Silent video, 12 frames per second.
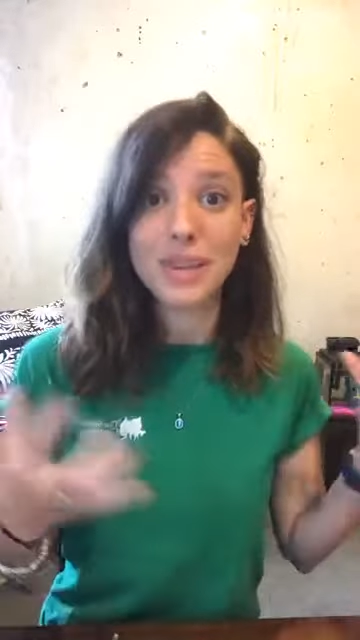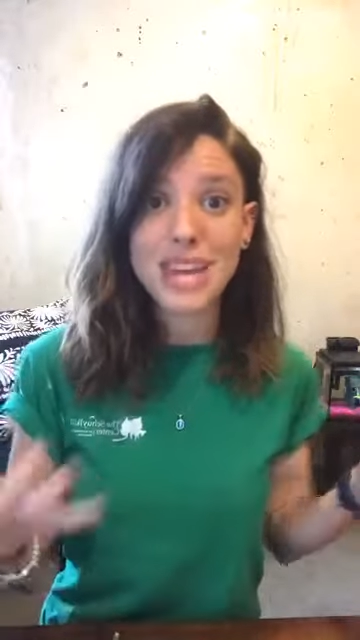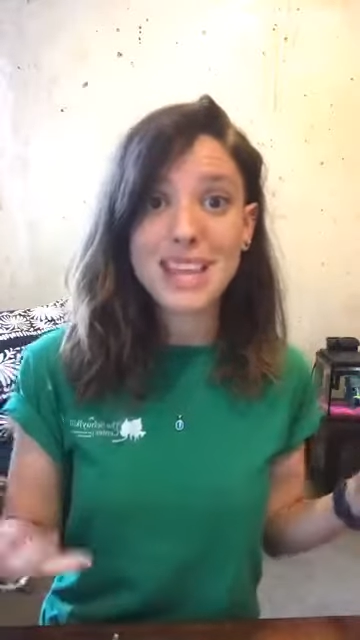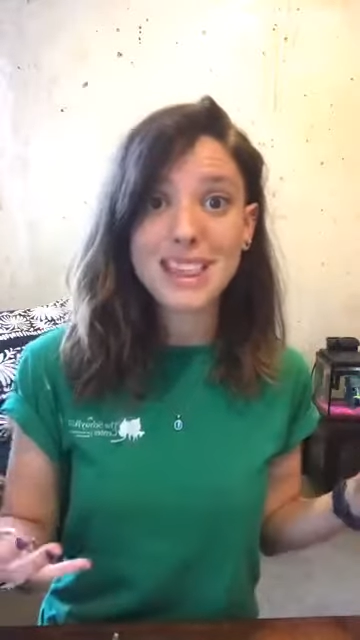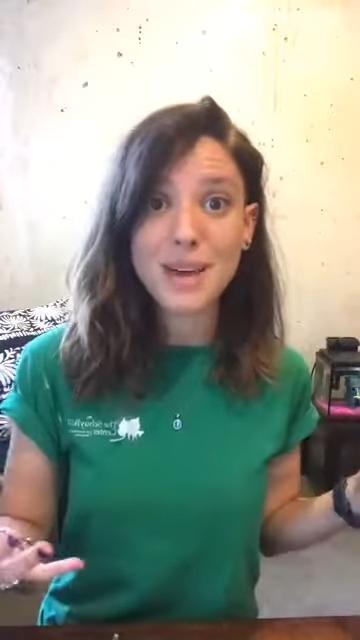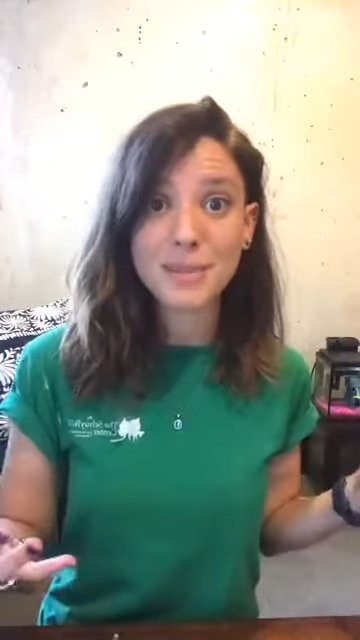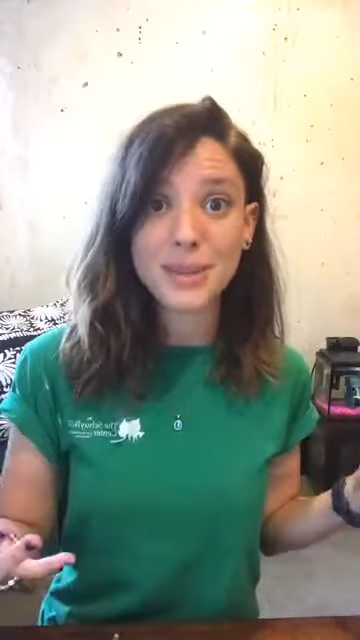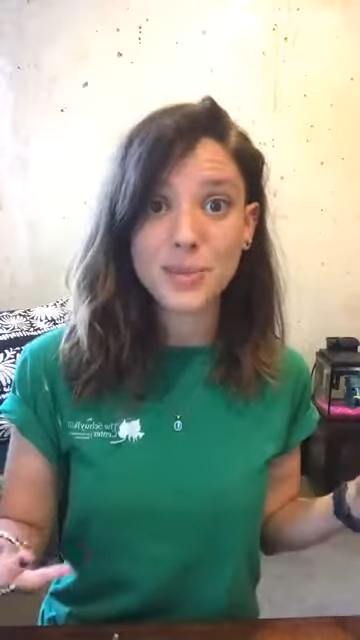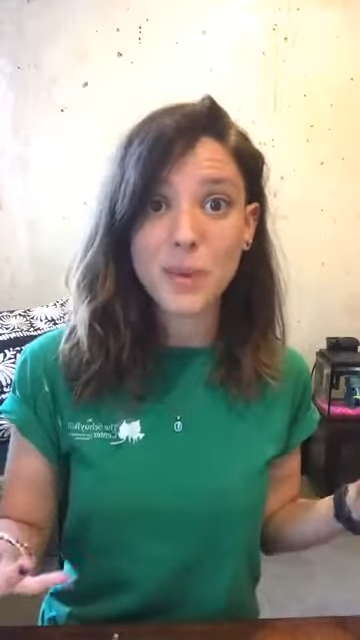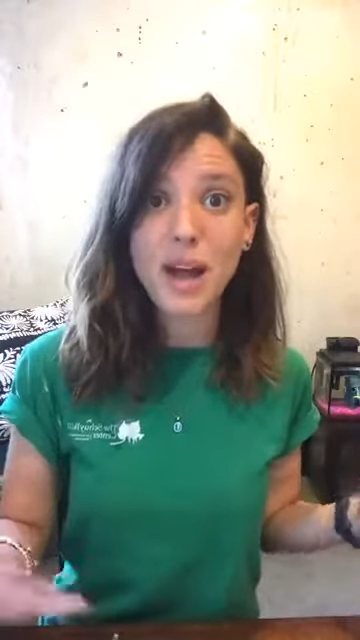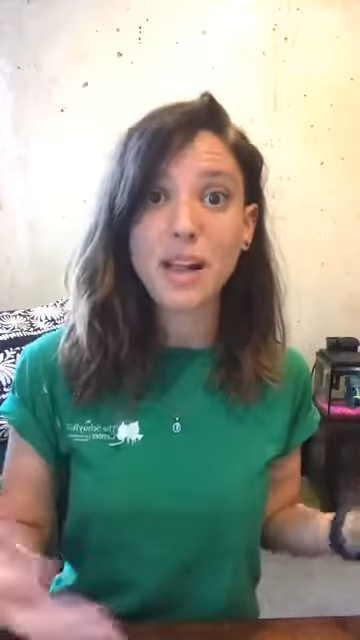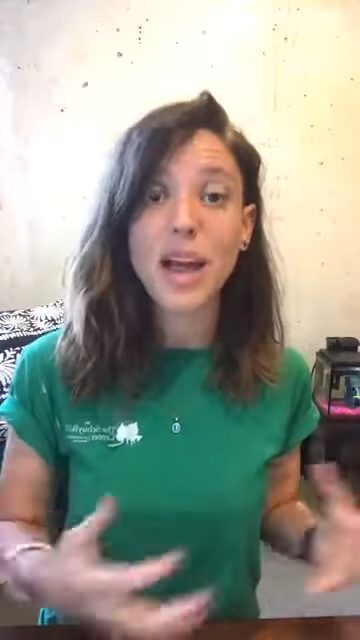eat them as
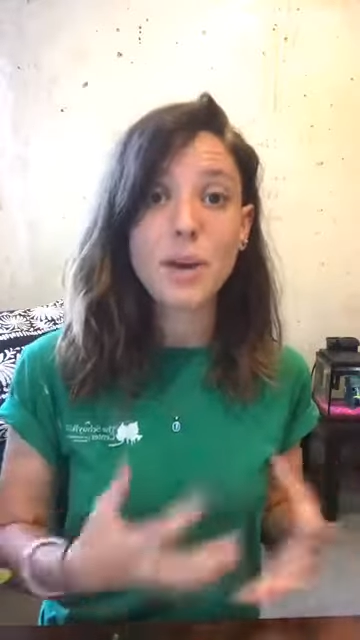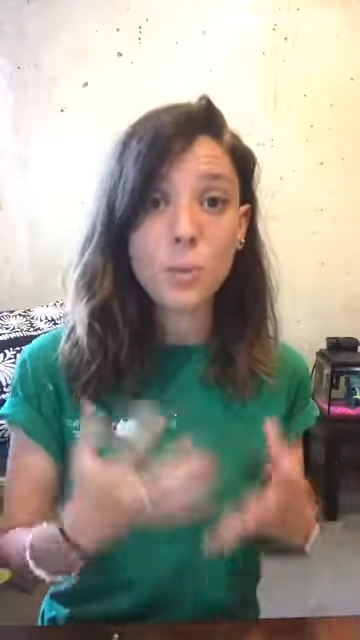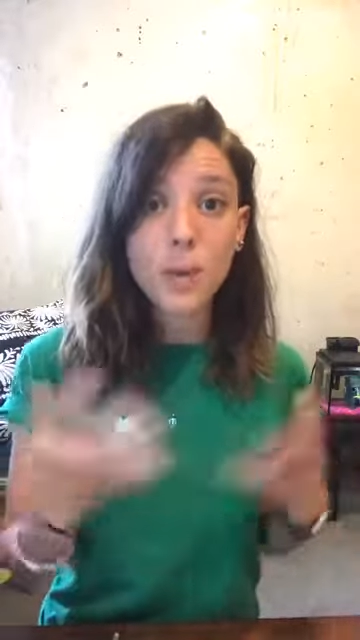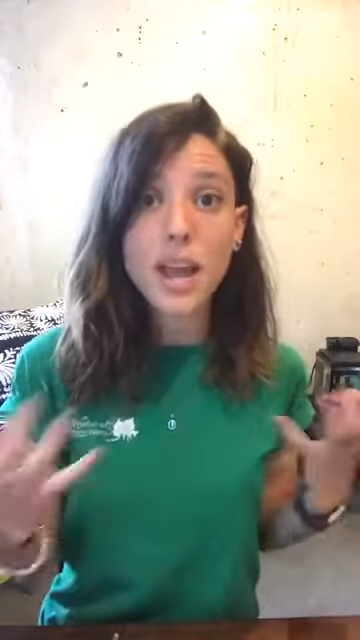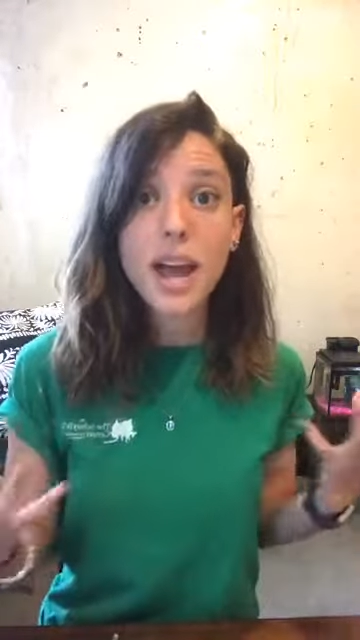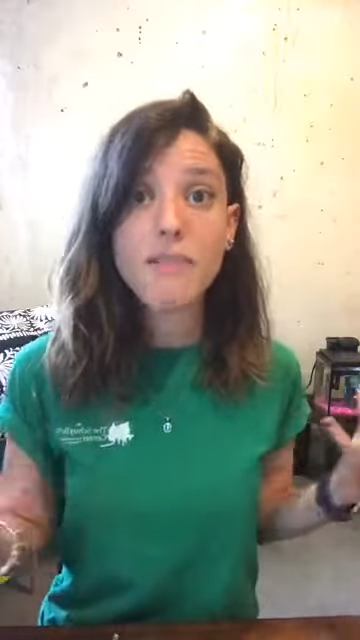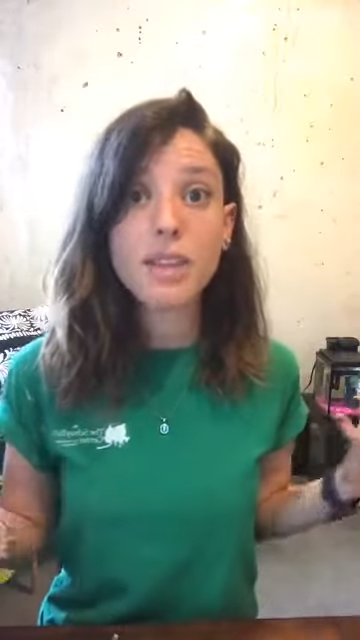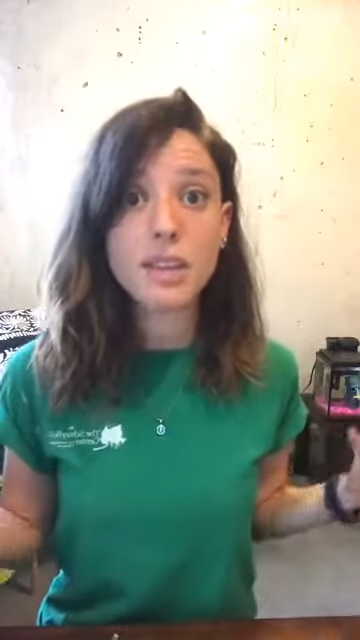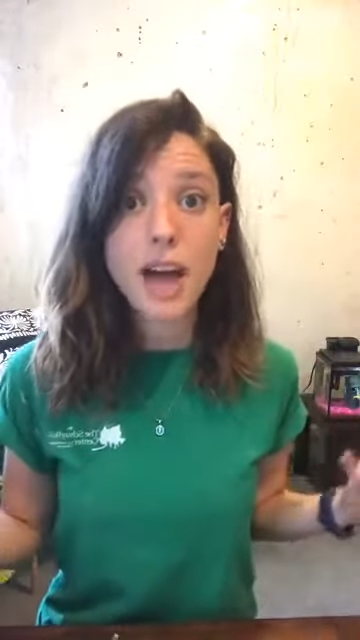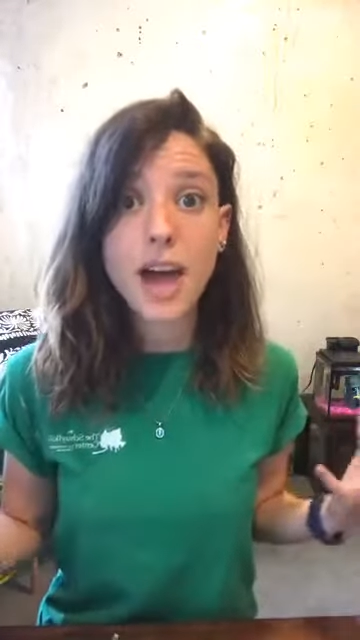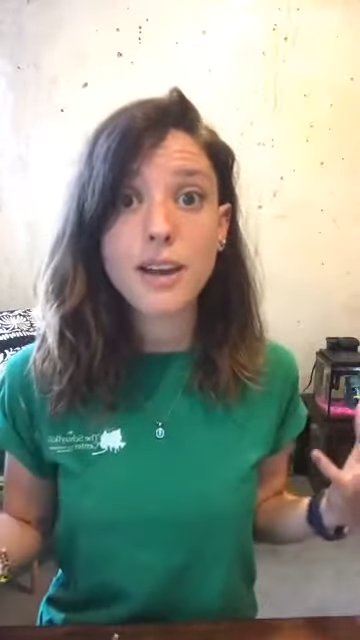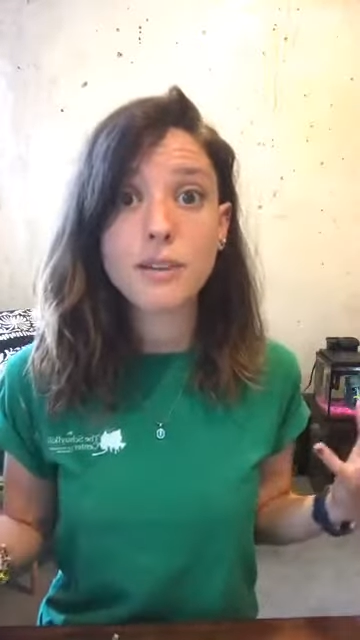well. And we have a
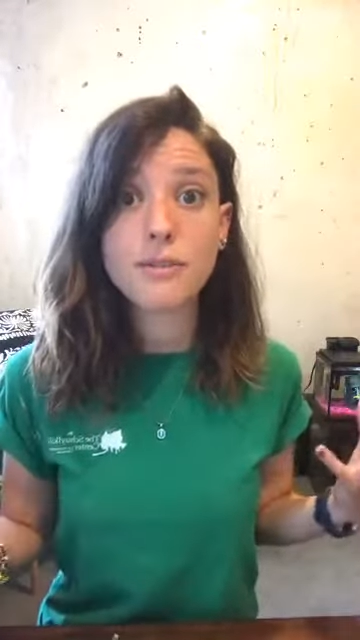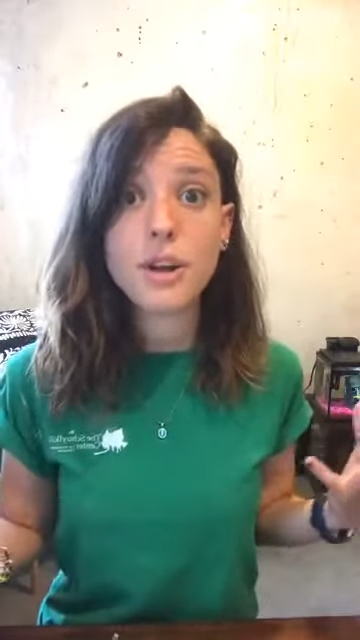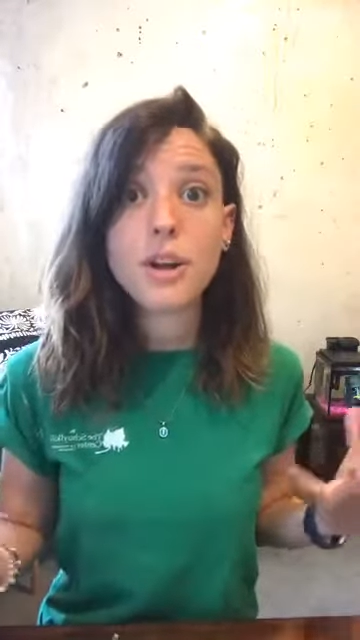lot of